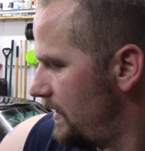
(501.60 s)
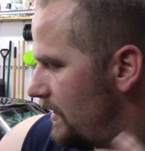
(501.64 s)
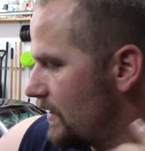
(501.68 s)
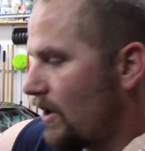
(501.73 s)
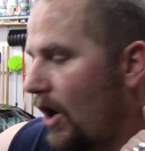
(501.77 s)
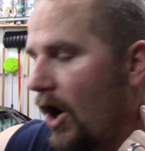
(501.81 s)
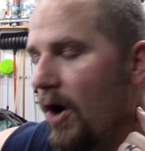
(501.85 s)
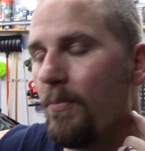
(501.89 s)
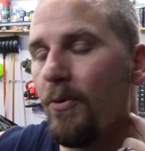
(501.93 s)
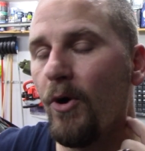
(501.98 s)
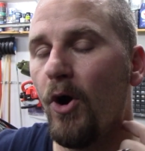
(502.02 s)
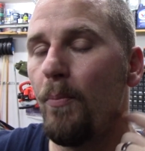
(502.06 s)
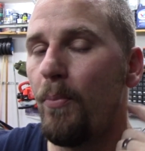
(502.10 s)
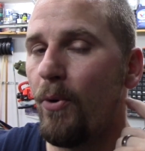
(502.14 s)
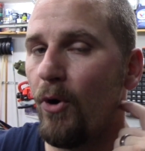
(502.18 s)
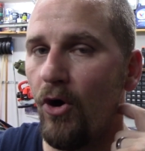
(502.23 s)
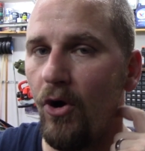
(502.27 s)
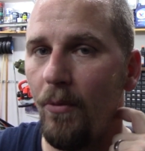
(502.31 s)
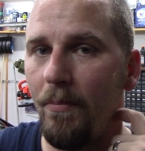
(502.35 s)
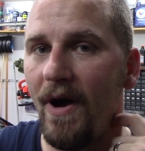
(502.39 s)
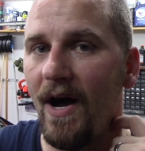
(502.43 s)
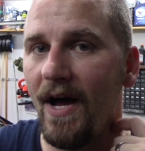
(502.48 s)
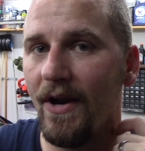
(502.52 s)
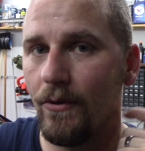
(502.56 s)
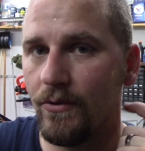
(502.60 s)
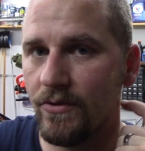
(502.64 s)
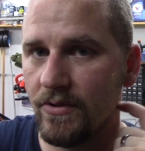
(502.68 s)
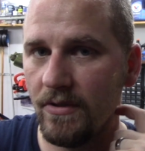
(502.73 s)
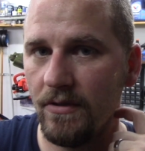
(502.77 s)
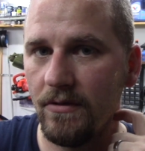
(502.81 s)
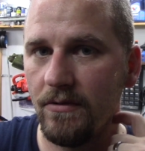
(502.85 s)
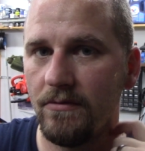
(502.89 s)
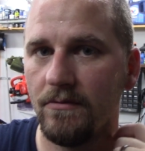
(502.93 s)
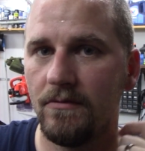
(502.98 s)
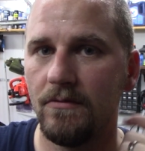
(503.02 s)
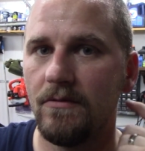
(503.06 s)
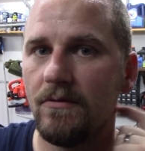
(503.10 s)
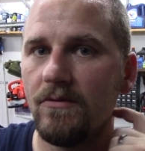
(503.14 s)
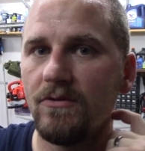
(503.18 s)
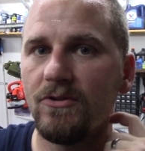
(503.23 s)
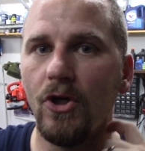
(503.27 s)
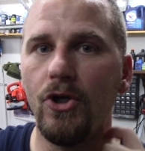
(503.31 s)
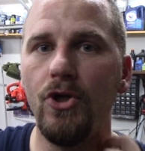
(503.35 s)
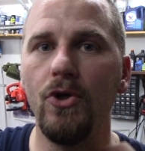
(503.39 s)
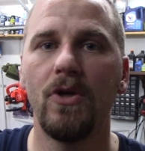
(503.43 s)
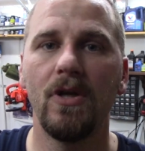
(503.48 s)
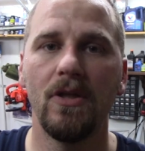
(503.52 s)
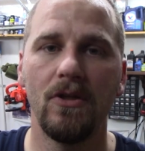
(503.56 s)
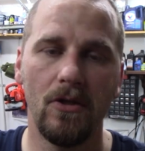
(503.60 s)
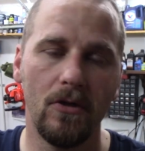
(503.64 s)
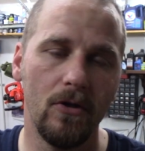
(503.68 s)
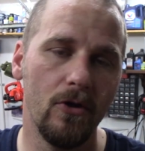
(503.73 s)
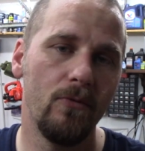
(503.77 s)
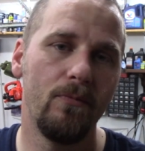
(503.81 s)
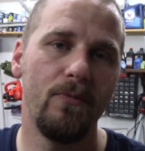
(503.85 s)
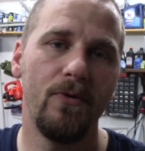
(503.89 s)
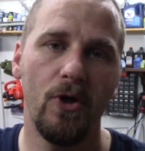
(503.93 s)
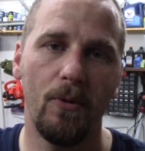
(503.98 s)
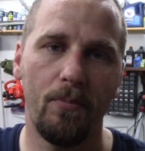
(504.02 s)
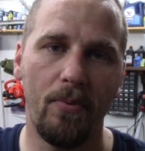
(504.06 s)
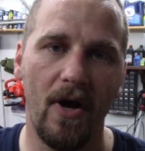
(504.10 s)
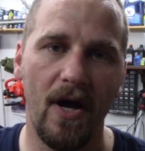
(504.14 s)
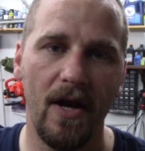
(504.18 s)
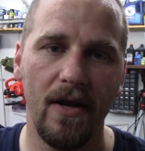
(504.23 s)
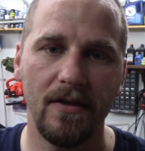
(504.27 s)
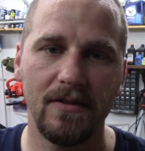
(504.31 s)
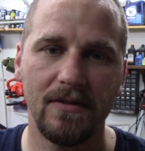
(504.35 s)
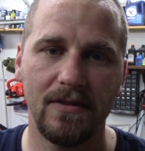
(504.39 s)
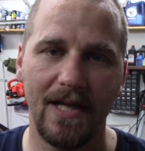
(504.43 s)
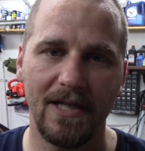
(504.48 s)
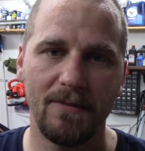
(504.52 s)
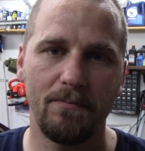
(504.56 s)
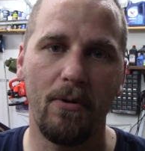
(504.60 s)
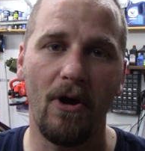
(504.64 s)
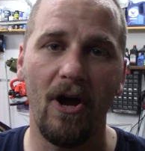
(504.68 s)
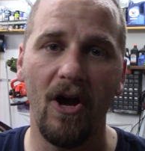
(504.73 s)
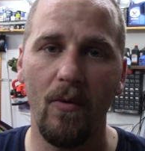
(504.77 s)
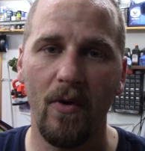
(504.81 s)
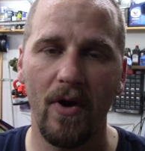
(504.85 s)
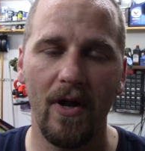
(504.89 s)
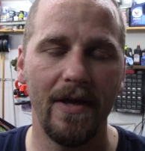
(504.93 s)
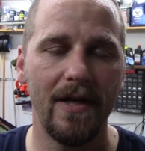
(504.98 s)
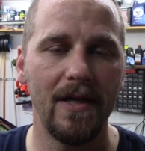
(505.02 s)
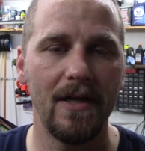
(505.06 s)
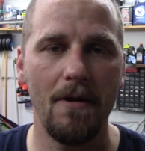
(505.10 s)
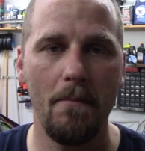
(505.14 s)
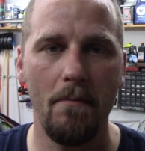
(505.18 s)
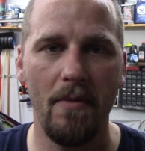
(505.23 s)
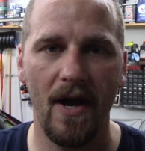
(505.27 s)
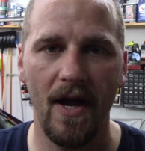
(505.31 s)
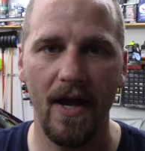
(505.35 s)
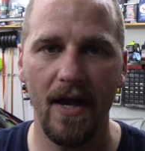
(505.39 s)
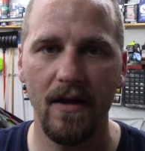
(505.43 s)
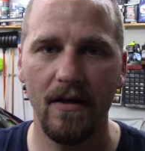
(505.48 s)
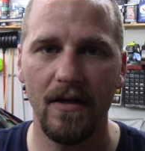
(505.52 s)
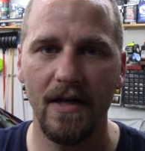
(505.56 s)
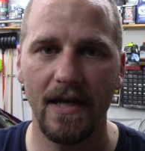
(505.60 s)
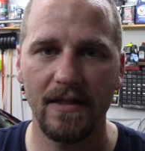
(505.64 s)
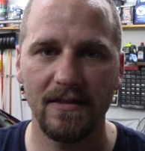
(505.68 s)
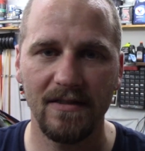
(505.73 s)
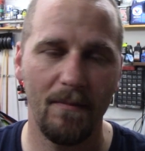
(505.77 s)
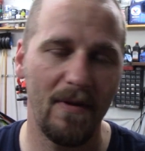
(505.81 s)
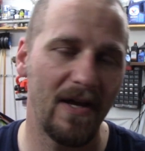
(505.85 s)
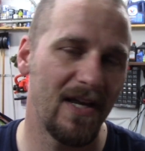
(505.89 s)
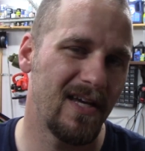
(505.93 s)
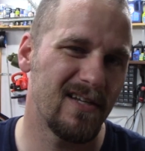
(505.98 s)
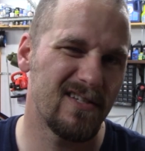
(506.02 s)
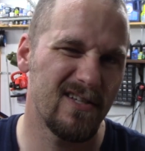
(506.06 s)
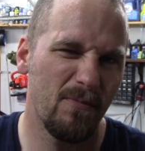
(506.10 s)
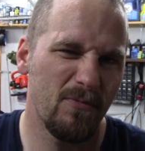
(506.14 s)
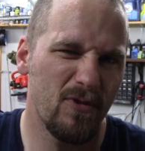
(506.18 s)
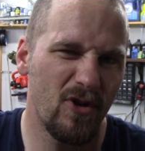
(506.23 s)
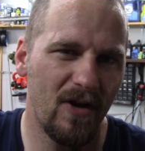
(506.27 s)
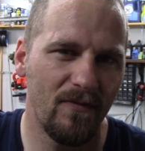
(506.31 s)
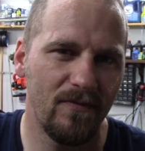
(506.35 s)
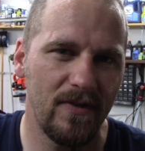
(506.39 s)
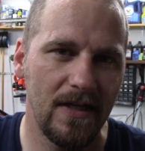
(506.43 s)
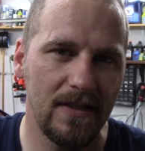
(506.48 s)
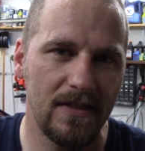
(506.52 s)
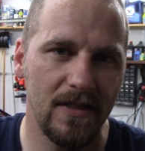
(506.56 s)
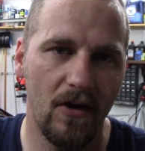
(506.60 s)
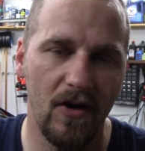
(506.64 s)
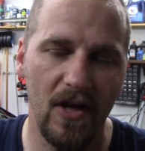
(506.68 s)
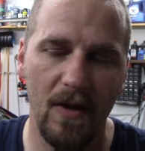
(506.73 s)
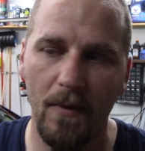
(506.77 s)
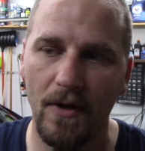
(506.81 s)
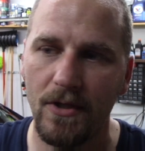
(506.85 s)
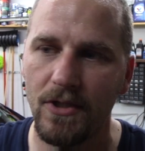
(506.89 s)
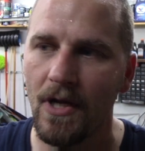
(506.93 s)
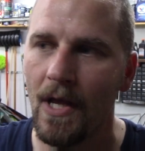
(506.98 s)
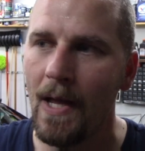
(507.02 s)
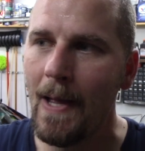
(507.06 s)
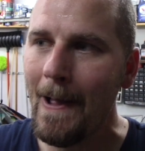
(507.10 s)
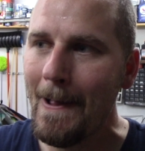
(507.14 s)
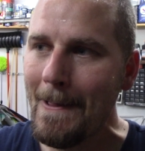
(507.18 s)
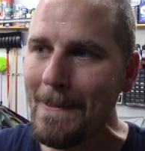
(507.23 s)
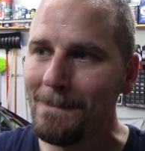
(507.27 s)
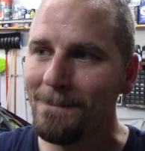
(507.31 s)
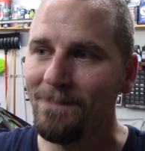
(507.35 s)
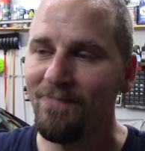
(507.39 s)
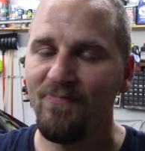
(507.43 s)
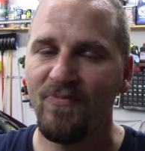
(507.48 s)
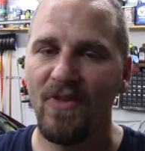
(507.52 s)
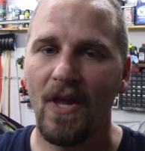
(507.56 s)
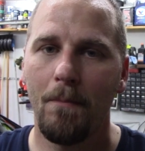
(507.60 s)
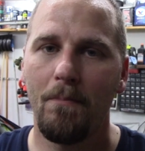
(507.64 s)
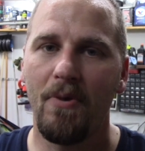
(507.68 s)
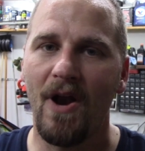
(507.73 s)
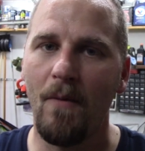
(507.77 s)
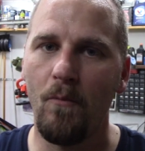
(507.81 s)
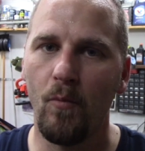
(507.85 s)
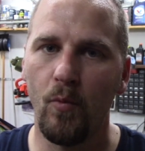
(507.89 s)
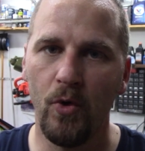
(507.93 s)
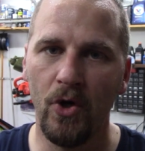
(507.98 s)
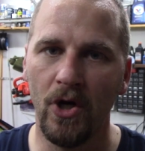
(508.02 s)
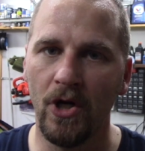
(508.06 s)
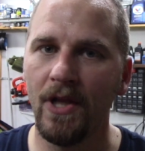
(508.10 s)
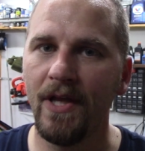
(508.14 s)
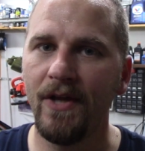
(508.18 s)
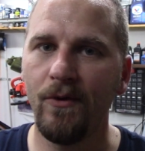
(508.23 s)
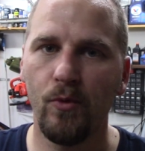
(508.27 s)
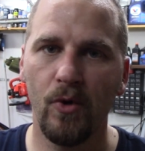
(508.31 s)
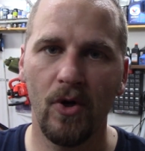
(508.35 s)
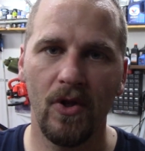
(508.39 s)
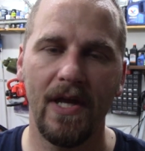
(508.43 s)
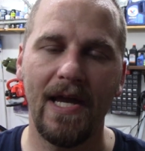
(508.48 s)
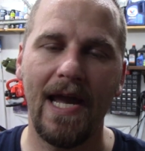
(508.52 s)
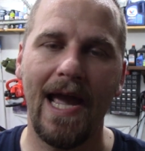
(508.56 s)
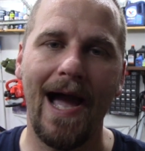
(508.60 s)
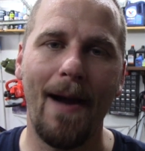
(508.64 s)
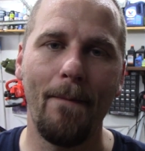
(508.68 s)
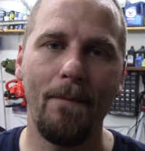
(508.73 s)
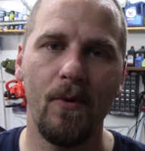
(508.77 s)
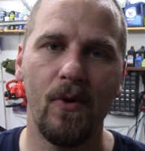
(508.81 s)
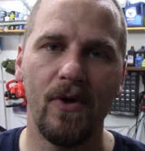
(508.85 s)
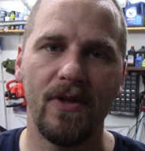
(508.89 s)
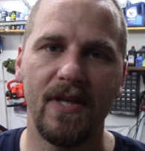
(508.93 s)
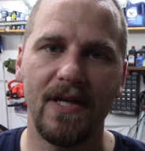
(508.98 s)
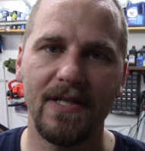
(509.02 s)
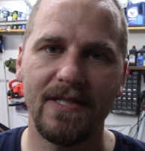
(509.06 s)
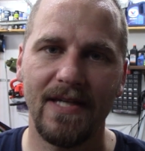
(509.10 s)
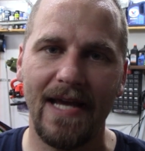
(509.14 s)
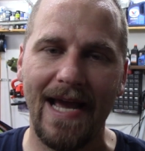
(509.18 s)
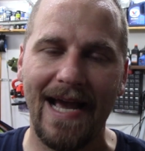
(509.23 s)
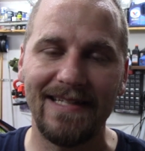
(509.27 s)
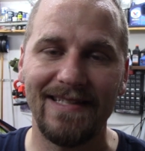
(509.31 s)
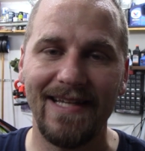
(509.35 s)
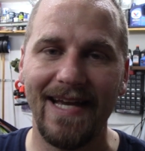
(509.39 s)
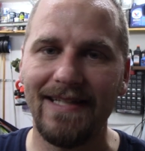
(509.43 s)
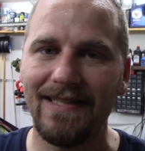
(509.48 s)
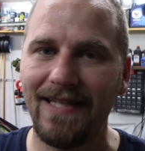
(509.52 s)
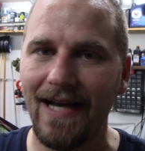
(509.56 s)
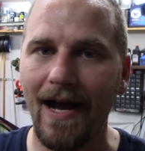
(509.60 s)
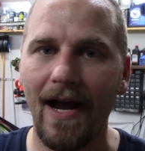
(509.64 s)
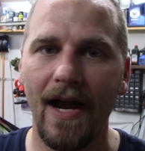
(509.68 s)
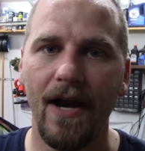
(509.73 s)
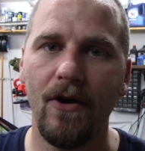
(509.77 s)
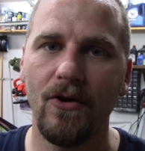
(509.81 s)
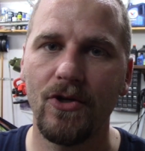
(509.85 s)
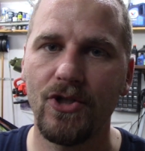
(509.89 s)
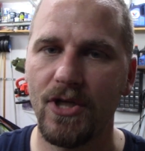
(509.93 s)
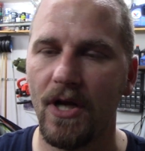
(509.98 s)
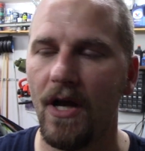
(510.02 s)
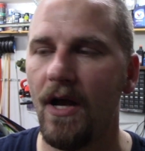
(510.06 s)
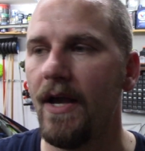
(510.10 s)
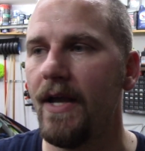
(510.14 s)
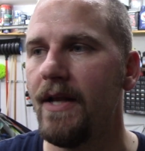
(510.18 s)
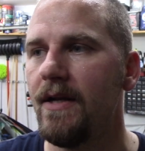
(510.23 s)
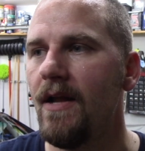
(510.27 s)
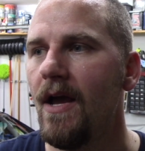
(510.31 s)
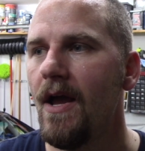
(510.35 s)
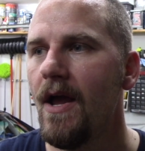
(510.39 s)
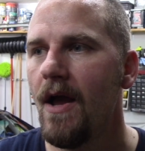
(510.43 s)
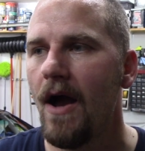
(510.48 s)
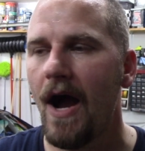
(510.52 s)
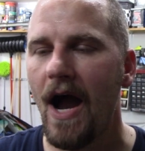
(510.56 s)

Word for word: CarPro Perl bottles, so you can dilute your products. That's probably what I'll end up buying next time I get something off detailed image but I'm really, really happy with this as a tire shine.